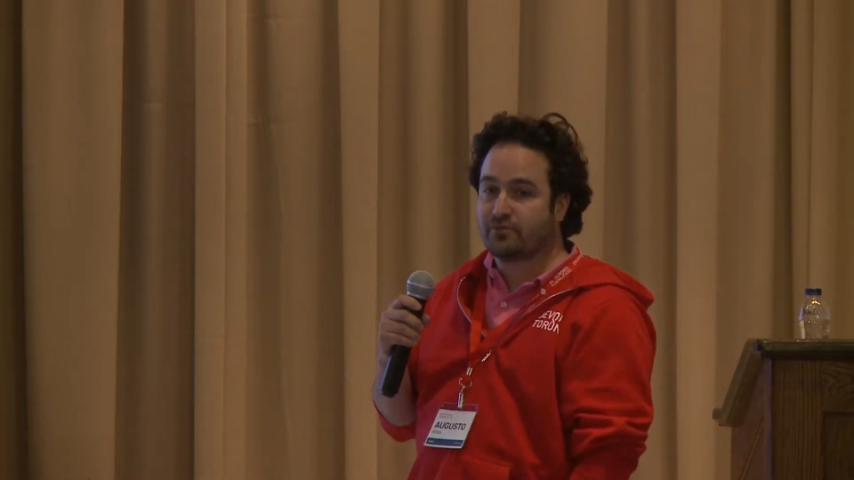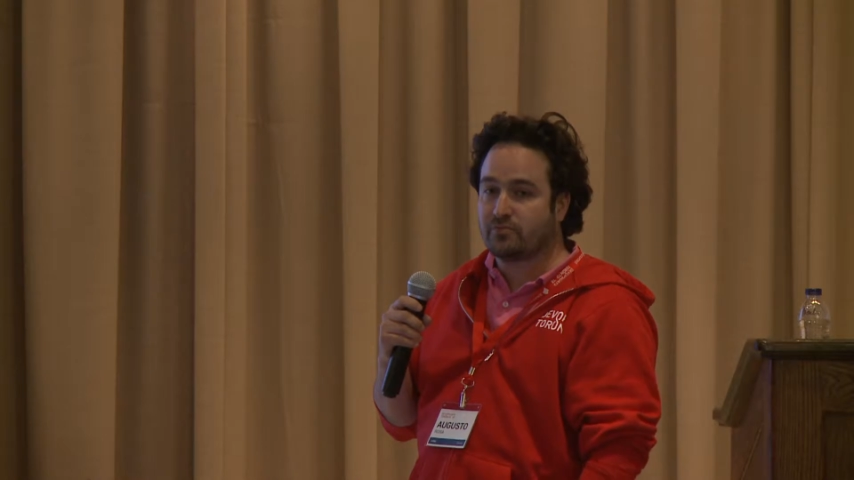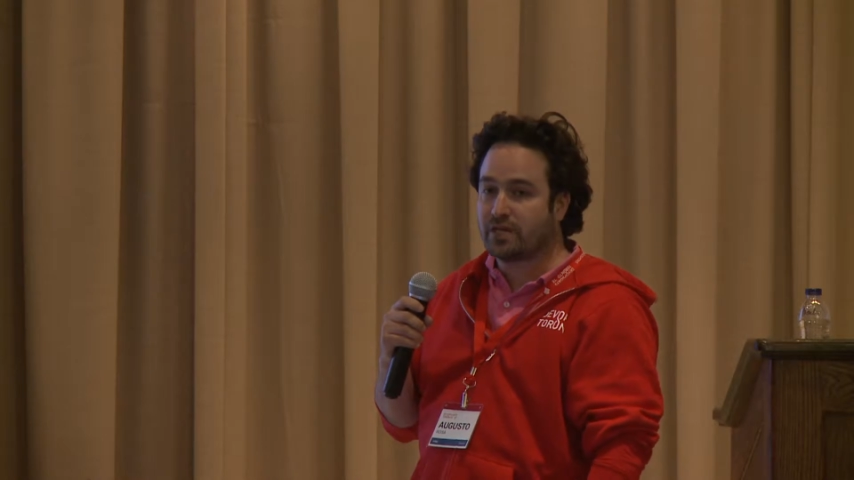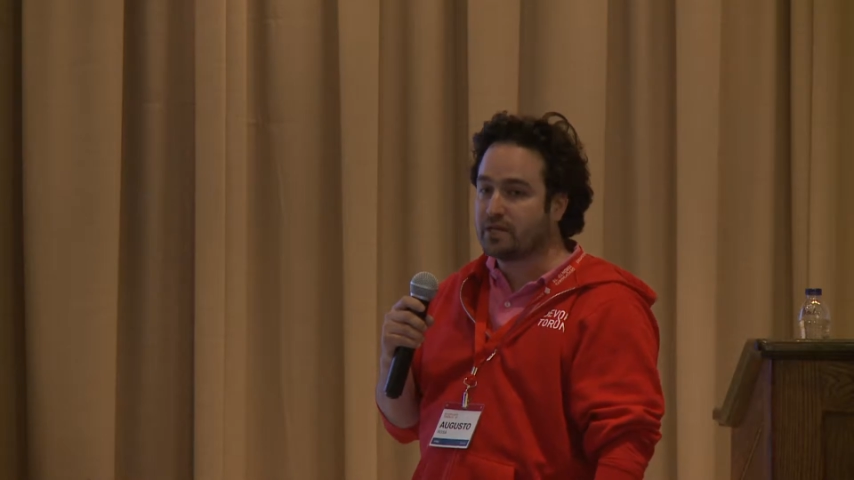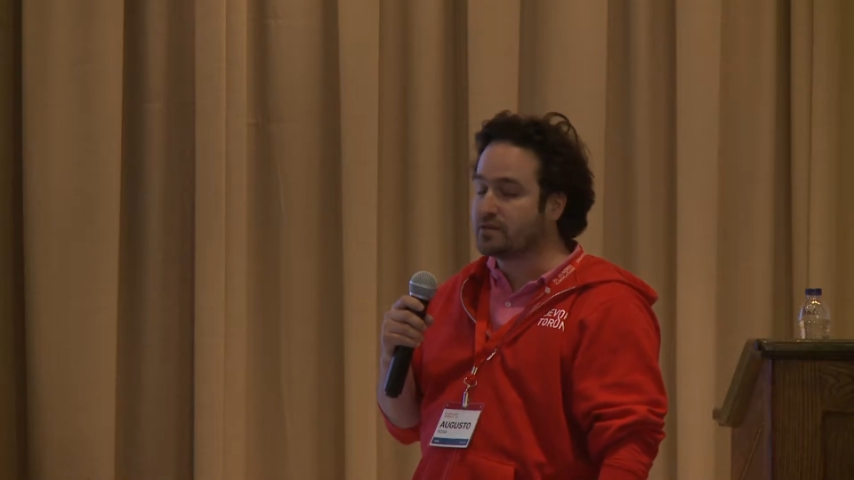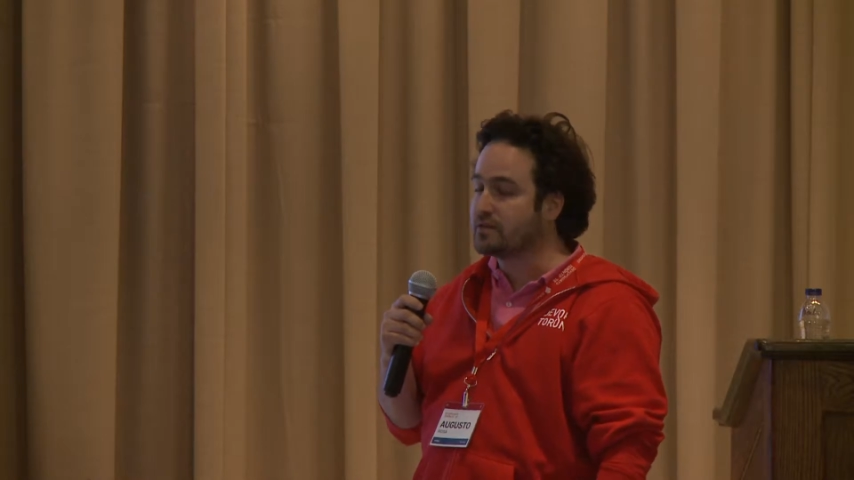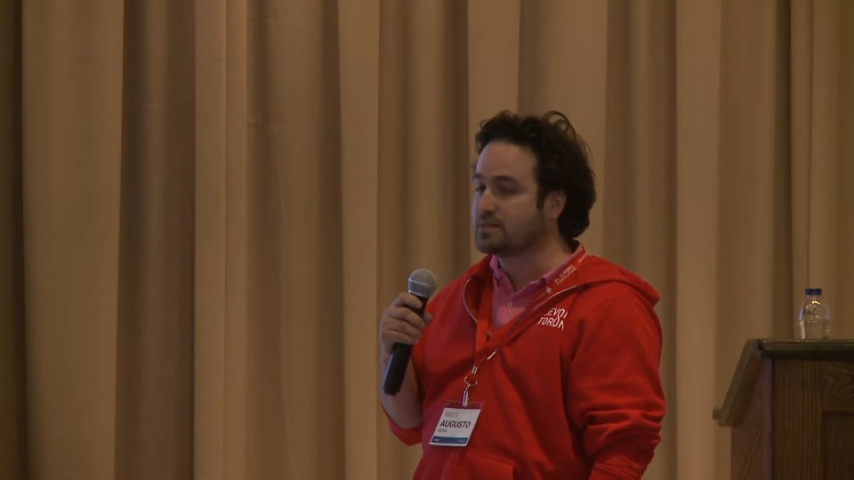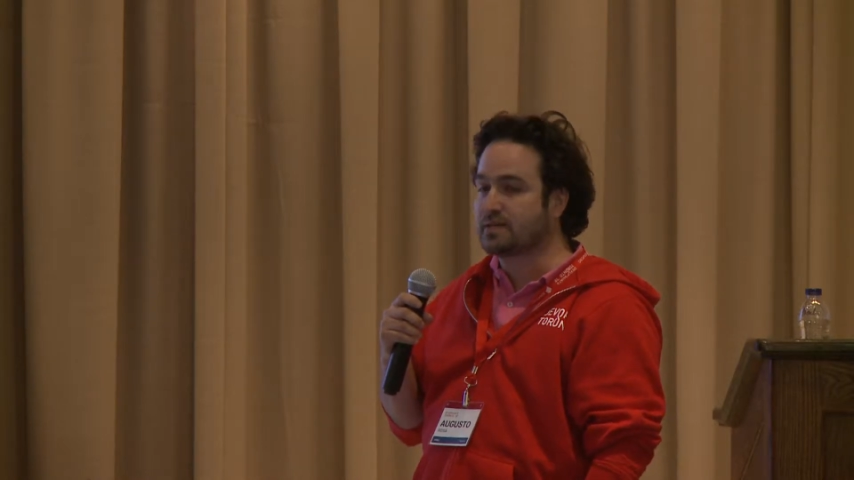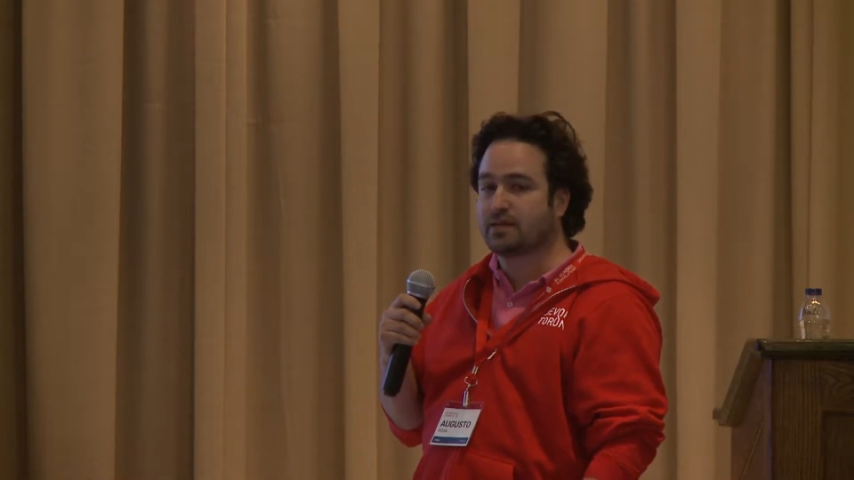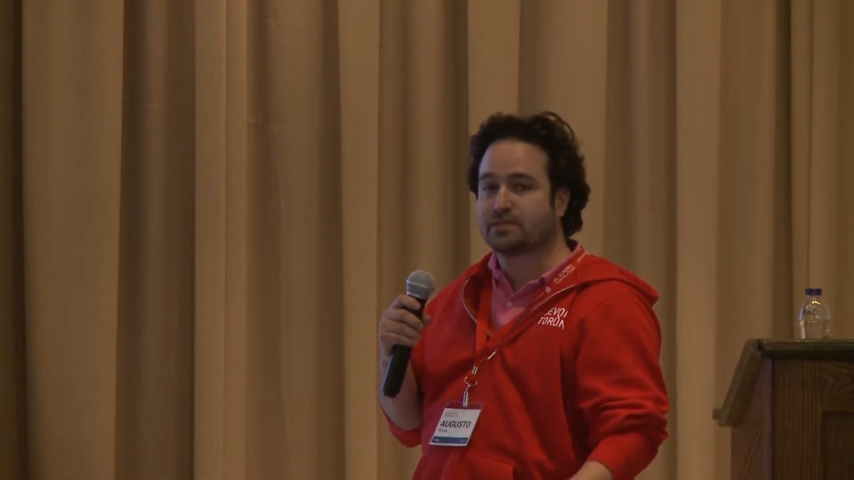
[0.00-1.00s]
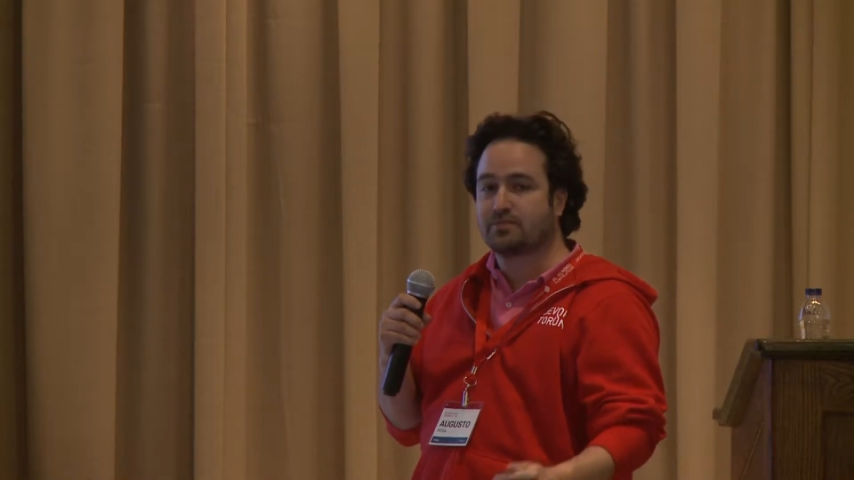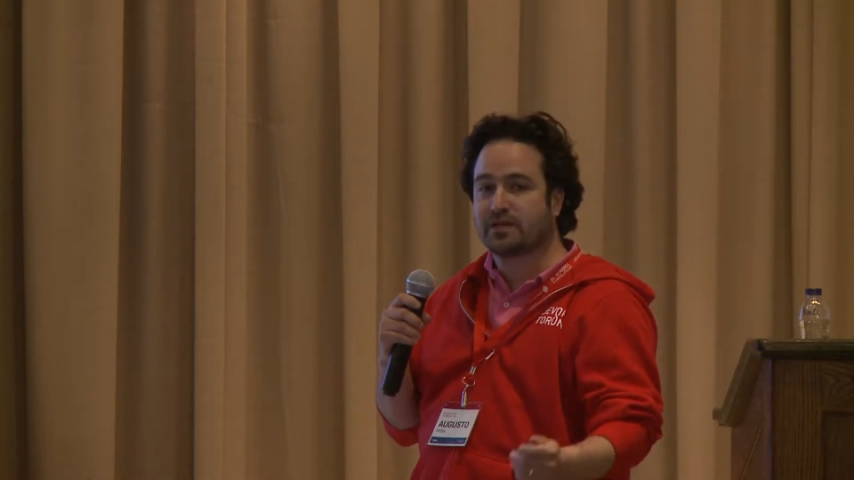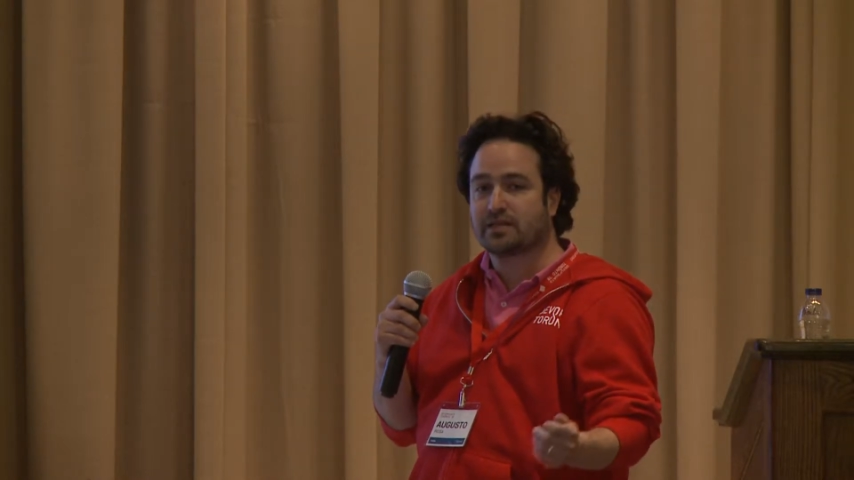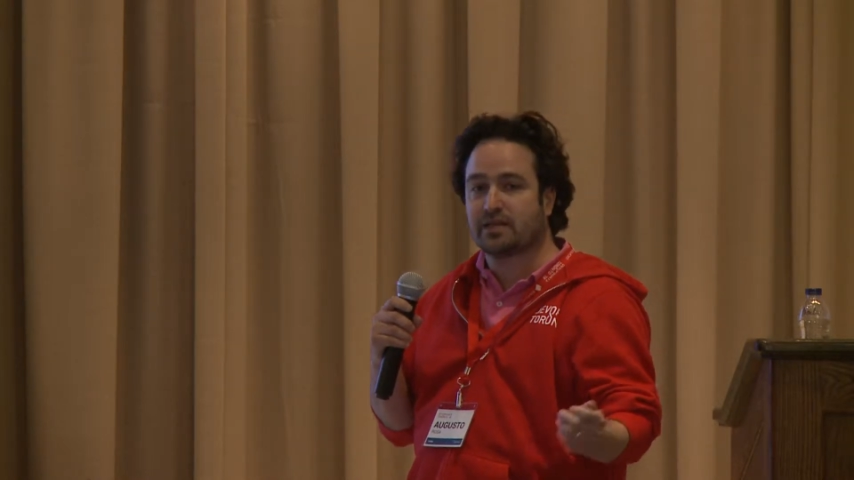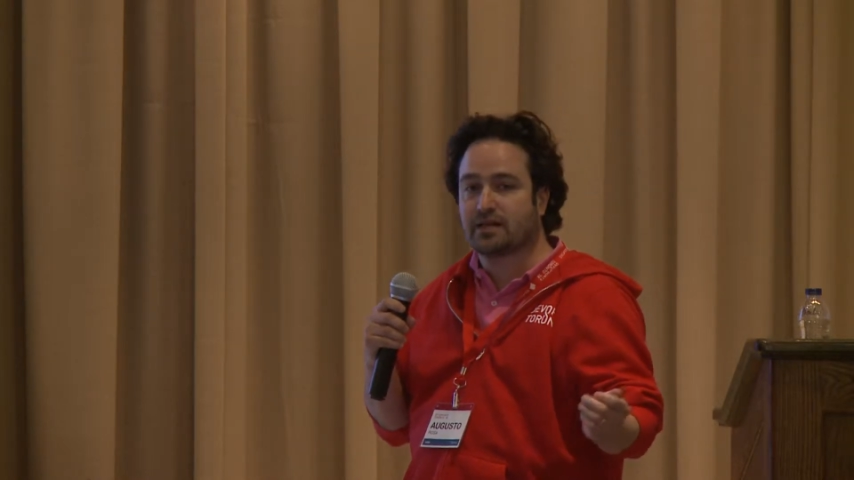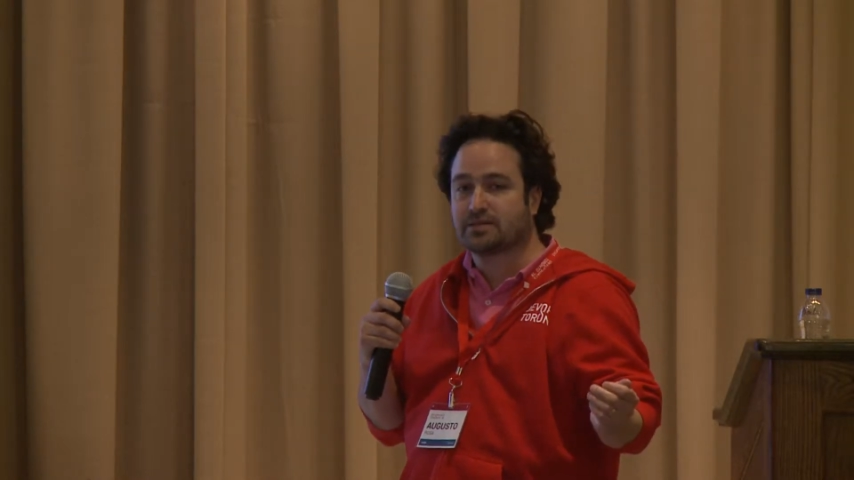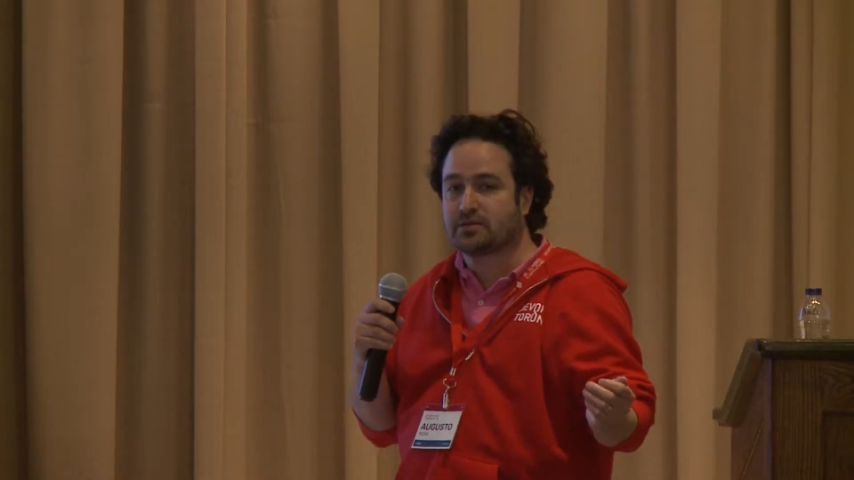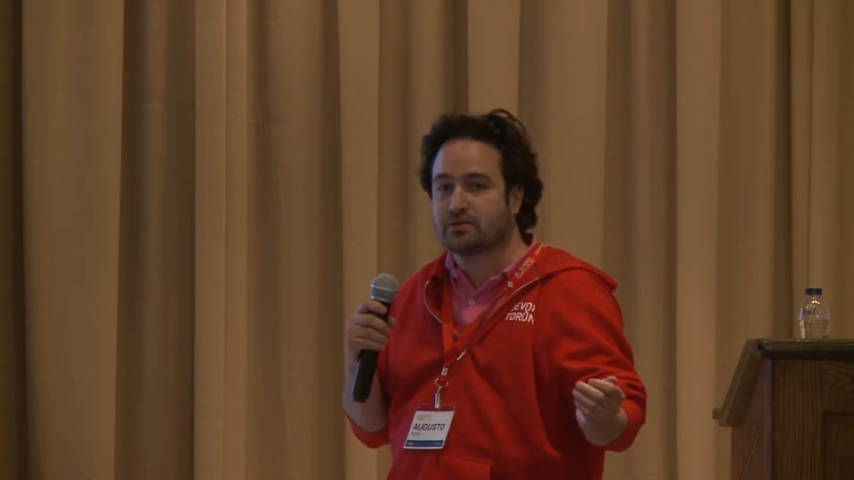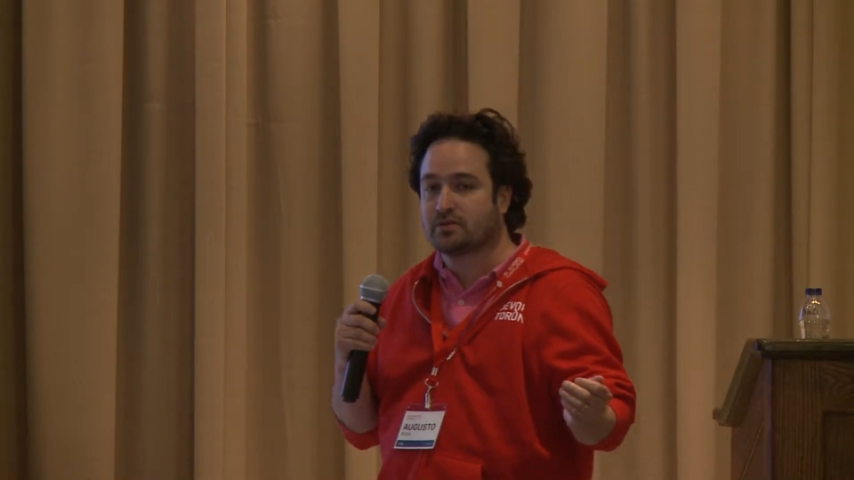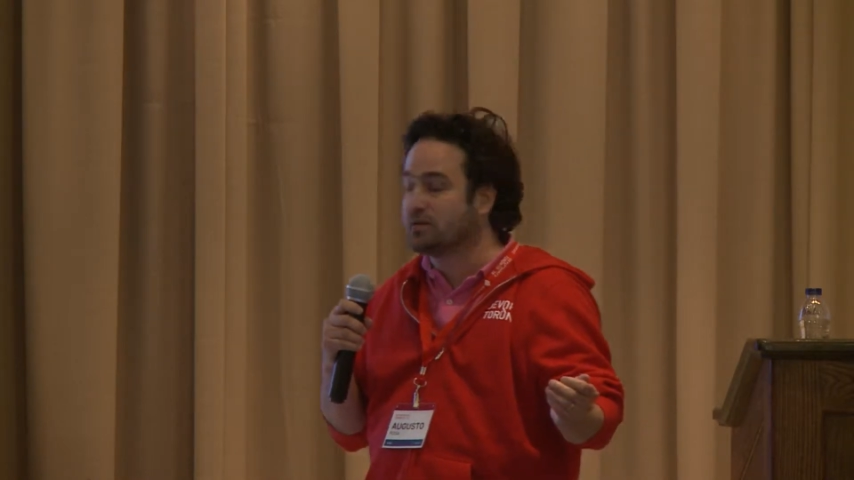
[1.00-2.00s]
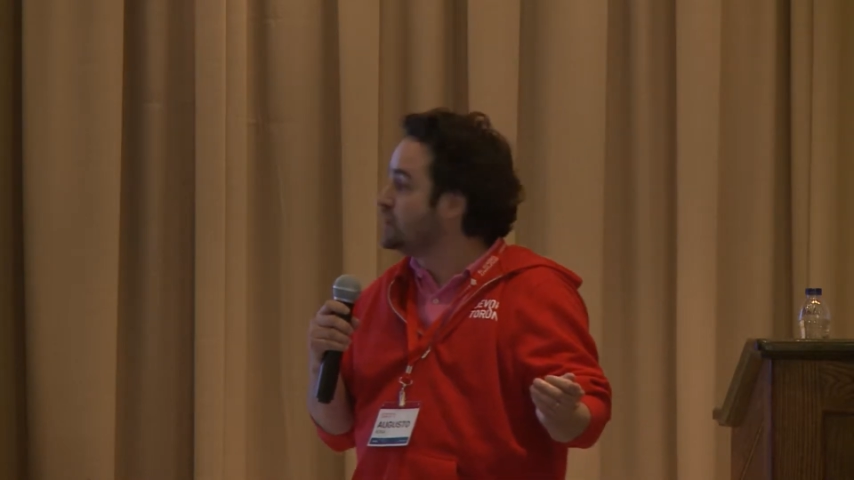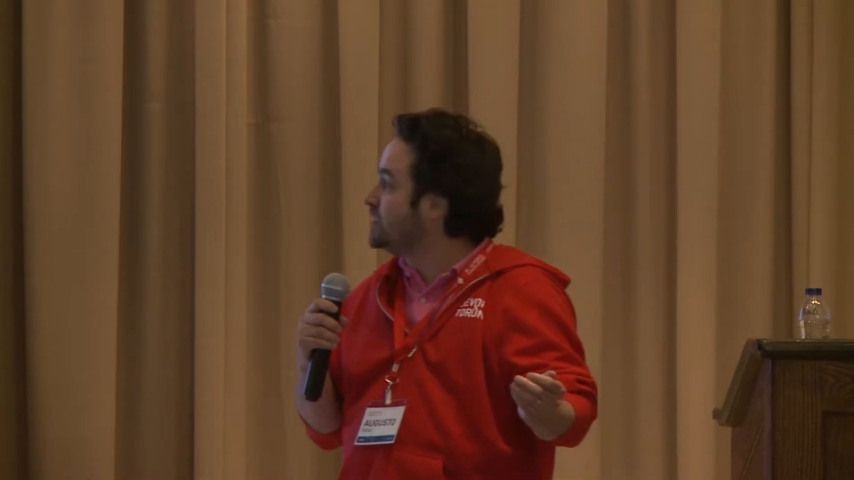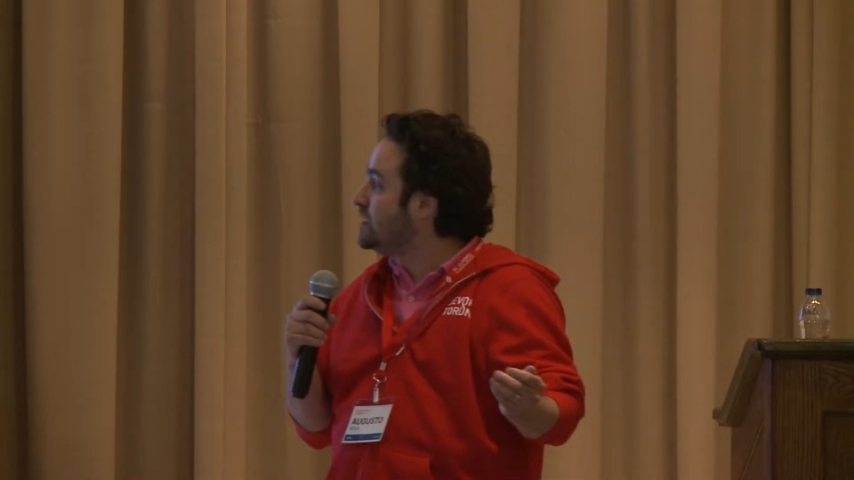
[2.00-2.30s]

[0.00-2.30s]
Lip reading: for many years and spent the last year